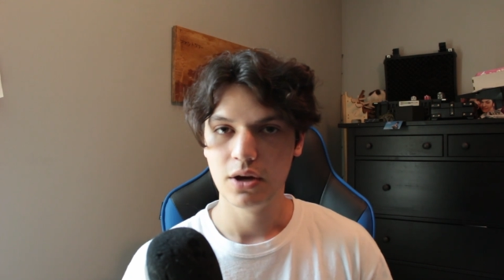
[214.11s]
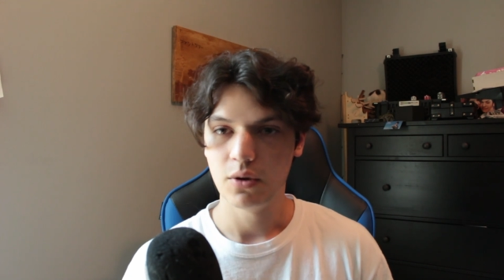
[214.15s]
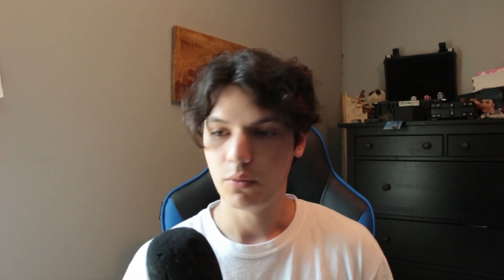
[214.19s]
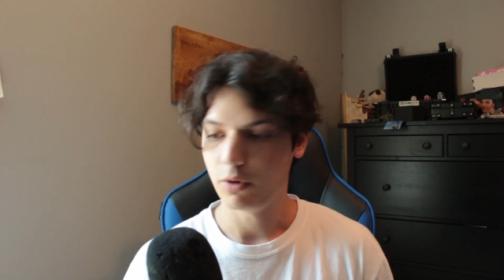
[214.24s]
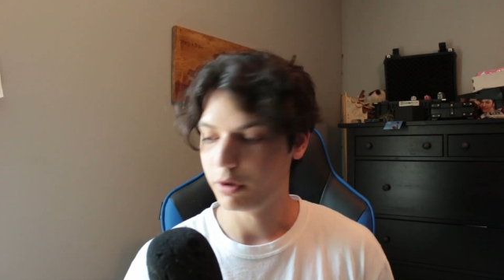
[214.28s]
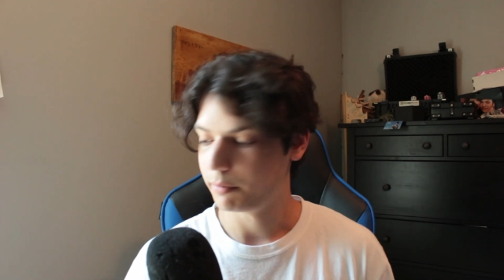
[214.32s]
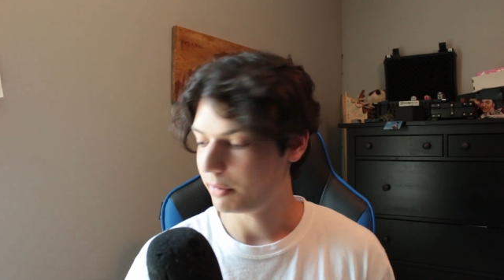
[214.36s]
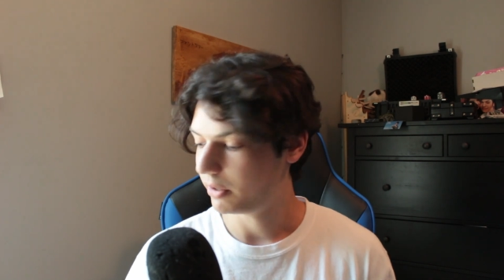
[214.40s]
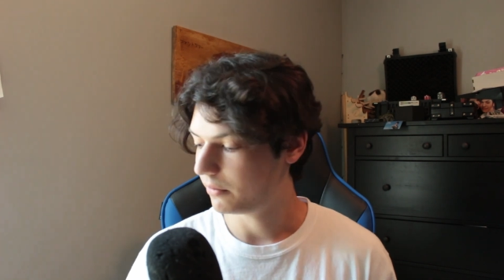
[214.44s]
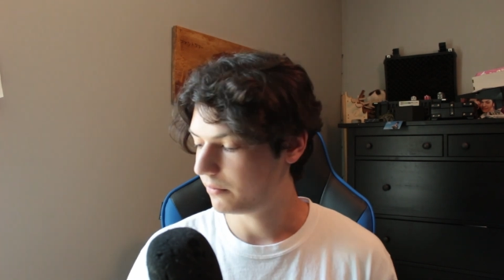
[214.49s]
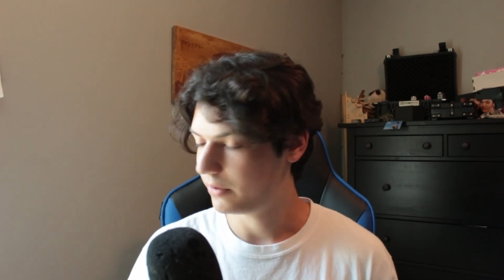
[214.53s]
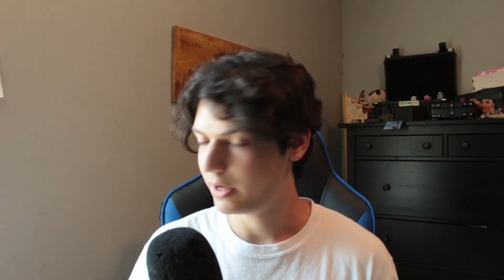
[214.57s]

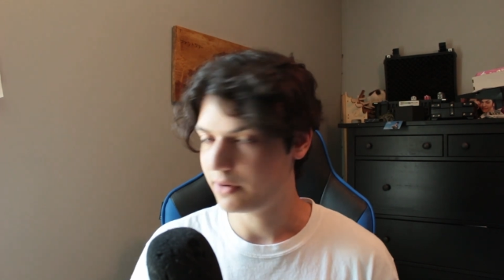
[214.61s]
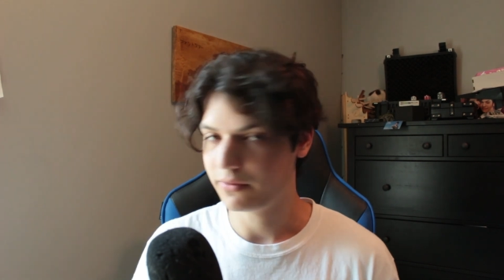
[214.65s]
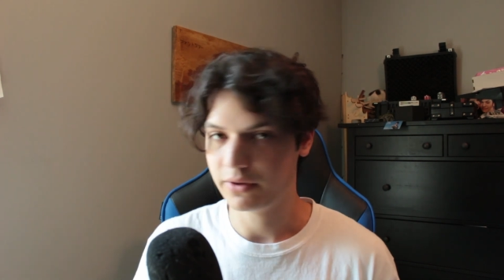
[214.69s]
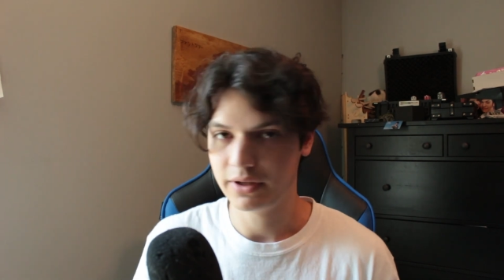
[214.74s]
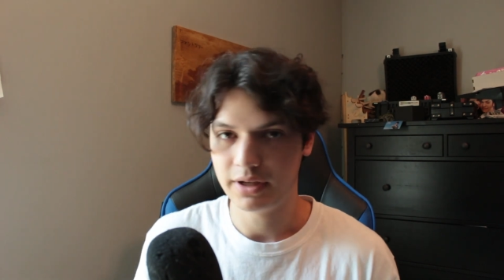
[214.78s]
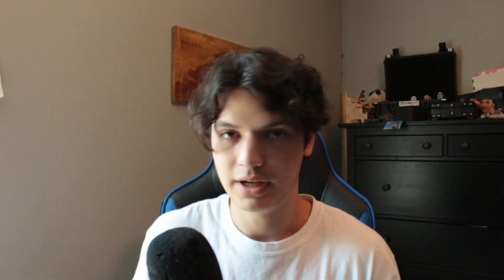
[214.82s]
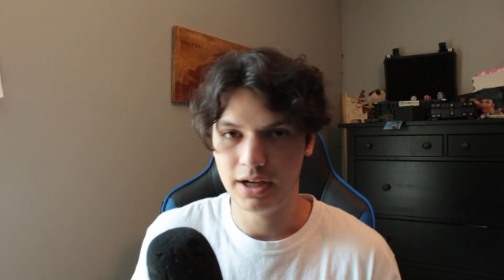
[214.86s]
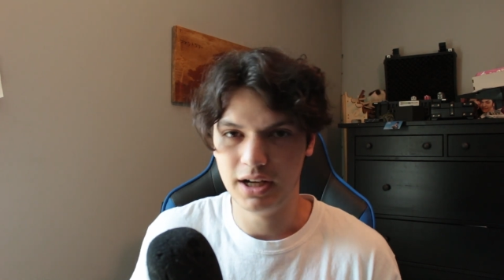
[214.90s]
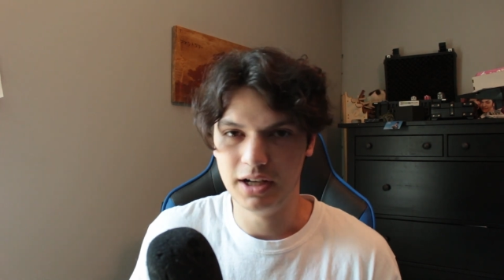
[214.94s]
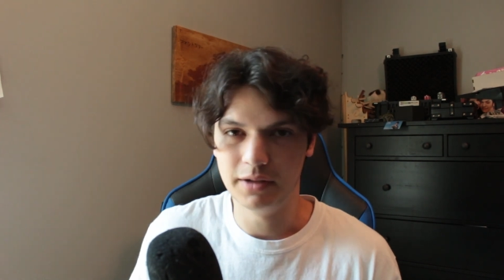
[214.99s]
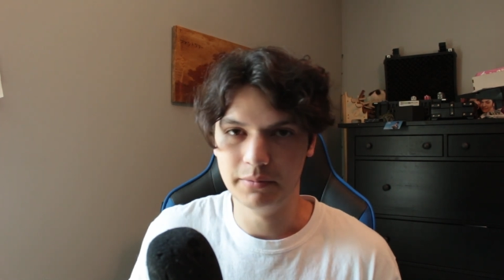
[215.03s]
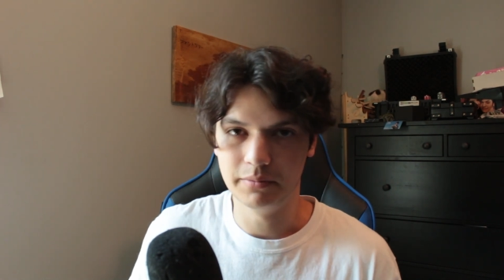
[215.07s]
one of my
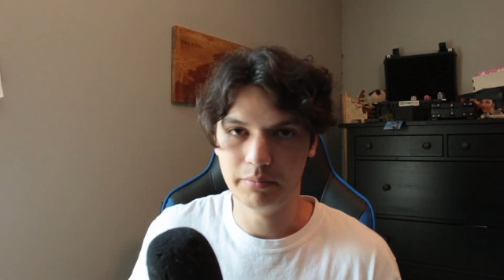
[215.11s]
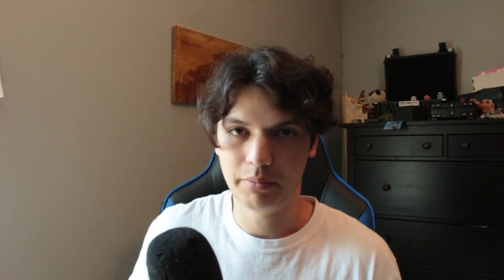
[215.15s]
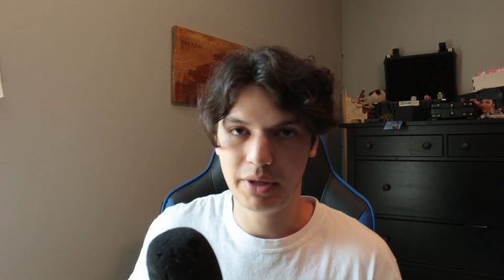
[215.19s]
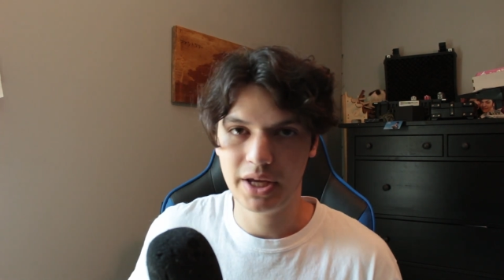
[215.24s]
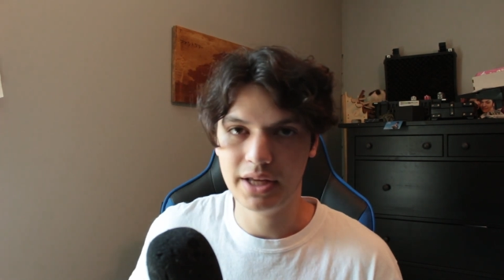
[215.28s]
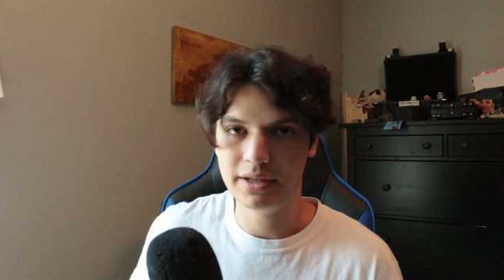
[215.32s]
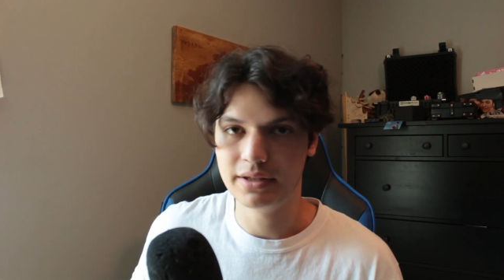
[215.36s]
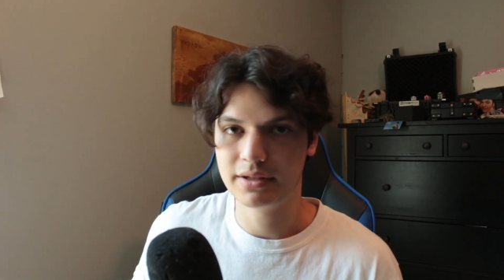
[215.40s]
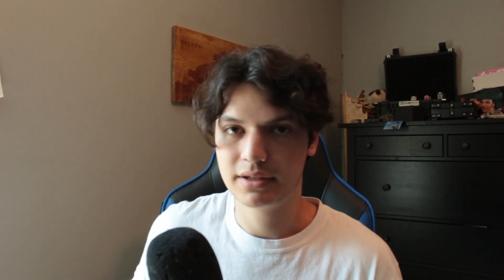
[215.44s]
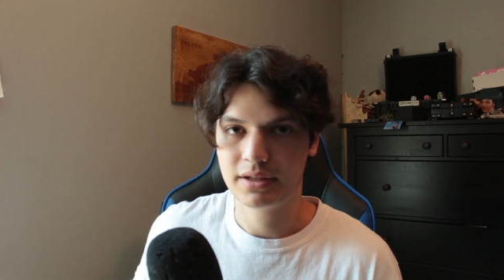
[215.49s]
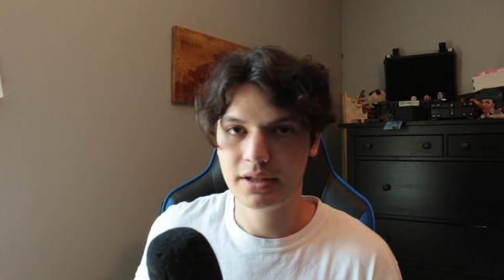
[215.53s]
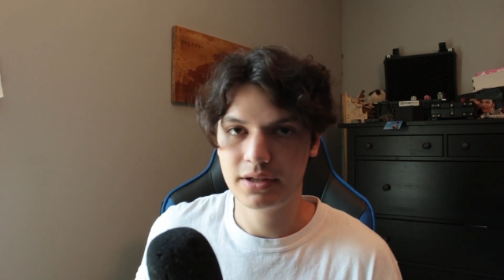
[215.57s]
favorite
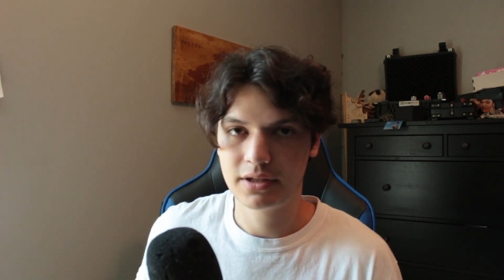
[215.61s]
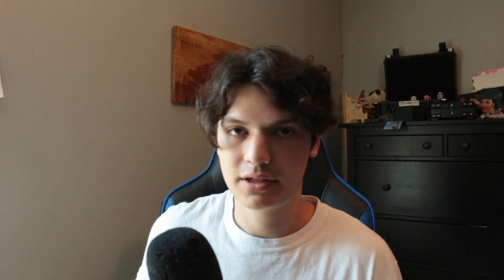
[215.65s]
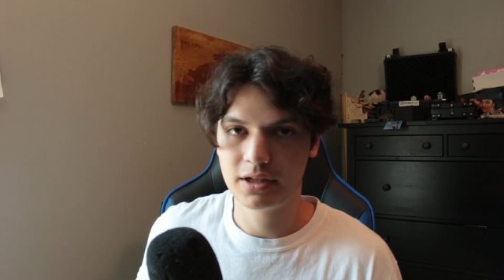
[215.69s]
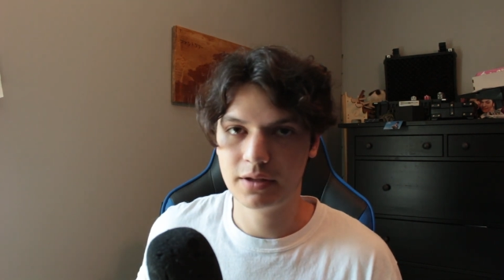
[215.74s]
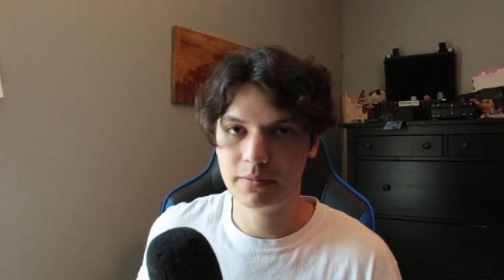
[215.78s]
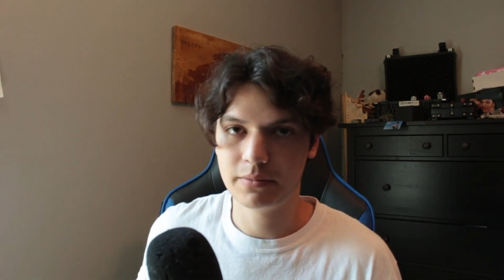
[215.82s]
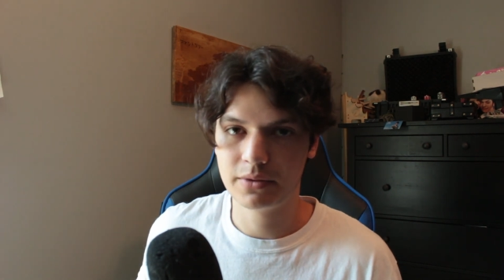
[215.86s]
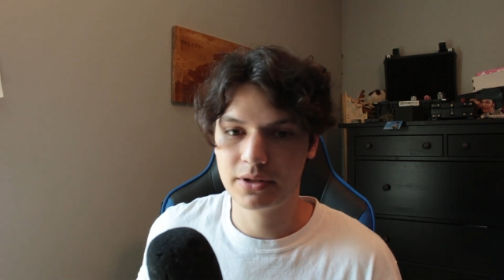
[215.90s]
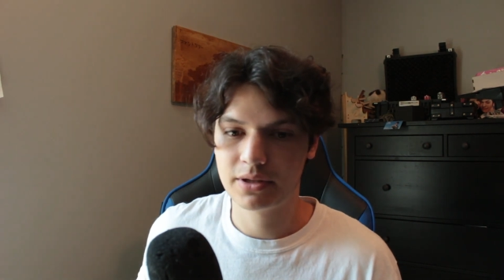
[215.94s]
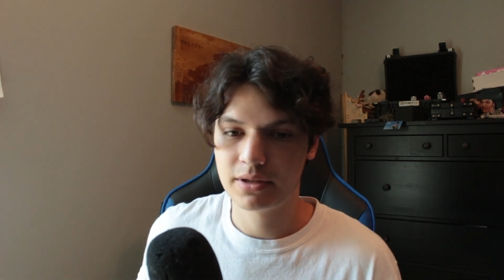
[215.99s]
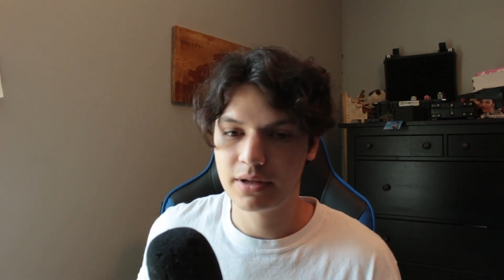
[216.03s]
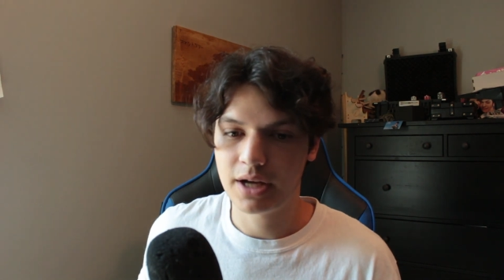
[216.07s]
pin
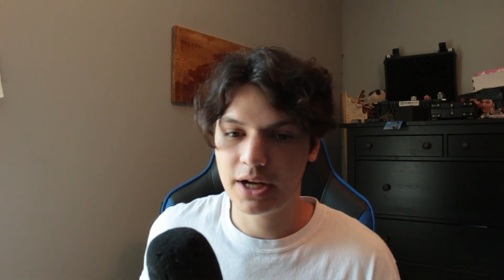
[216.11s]
systems.